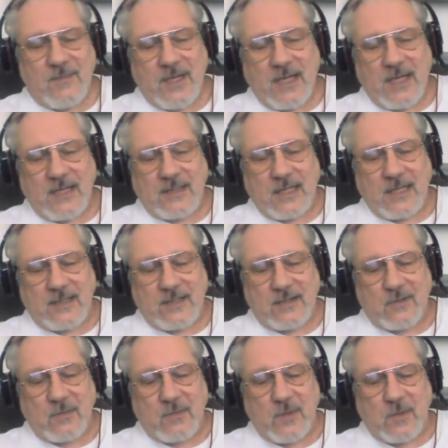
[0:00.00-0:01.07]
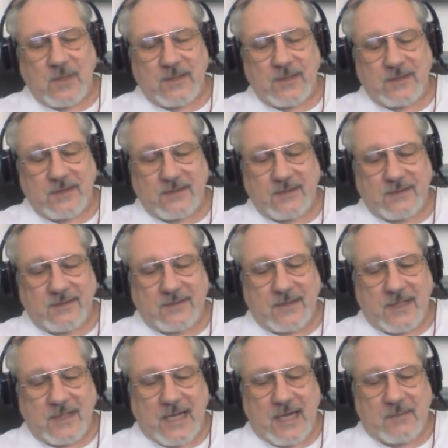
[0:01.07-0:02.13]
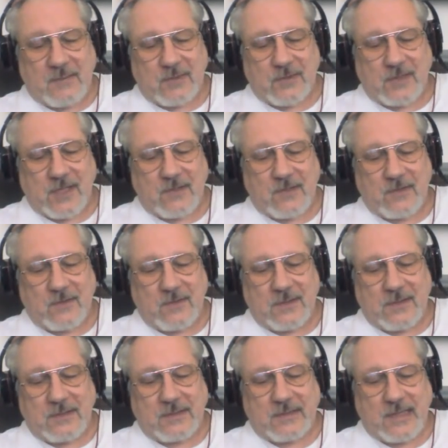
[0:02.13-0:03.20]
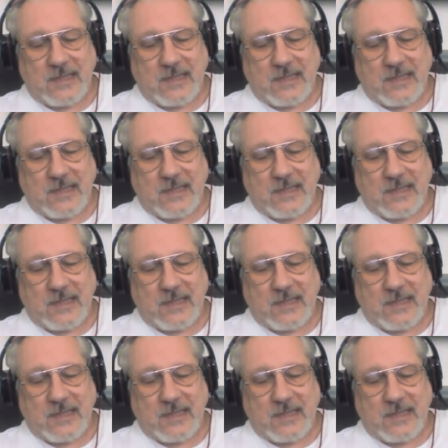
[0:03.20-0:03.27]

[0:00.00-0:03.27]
mean that's the normal one is animals don't do it,